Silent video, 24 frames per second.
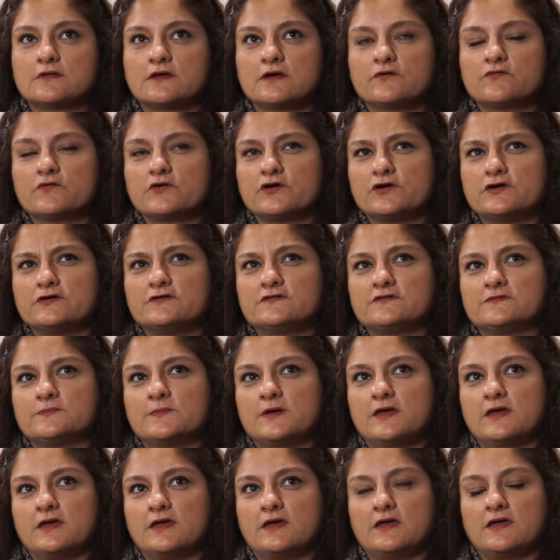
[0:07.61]
of course,
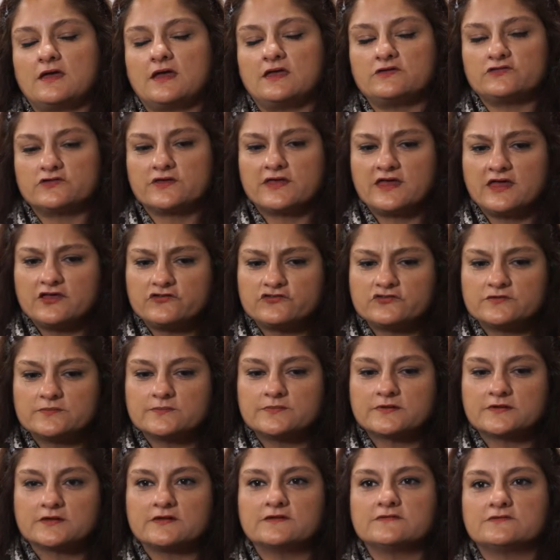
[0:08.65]
my education,
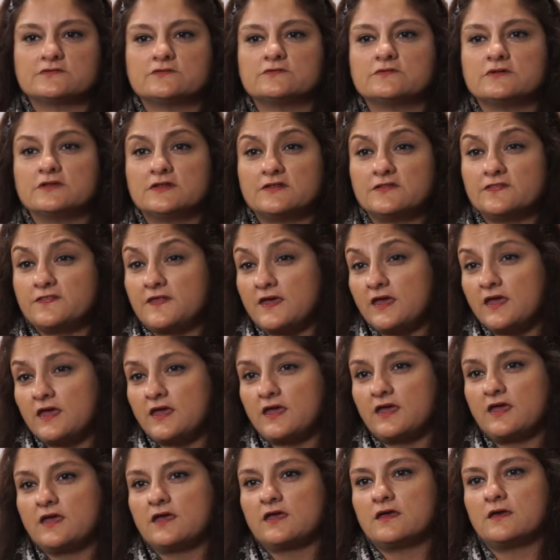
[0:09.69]
but also really
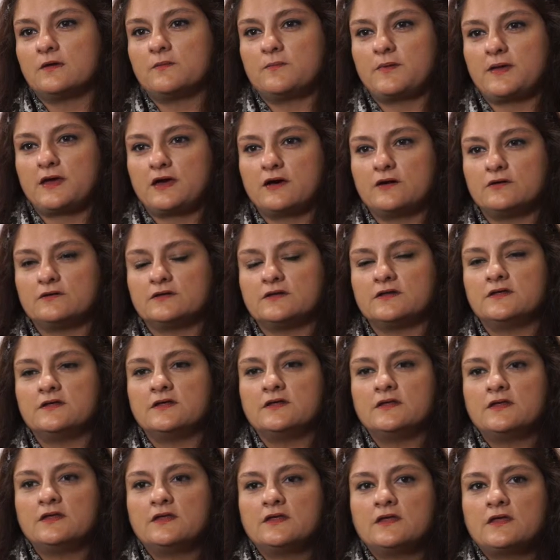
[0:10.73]
thinking about
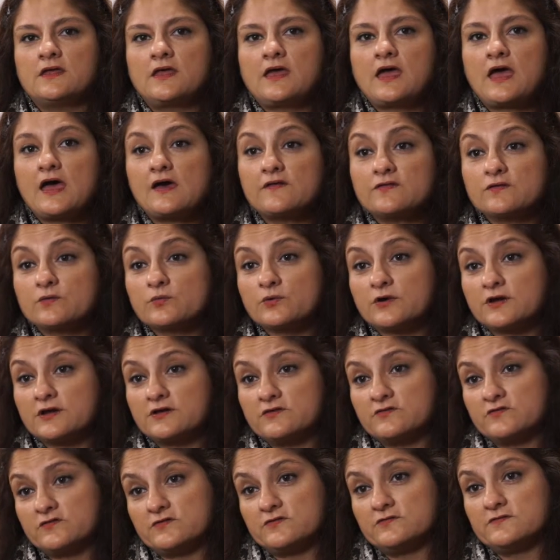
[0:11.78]
how the word
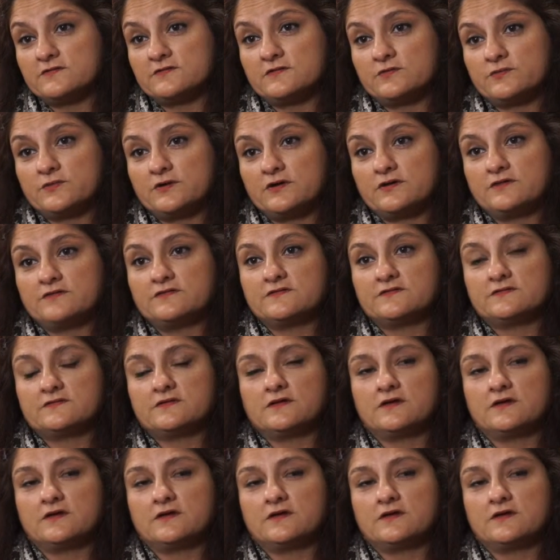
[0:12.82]
is used in the world.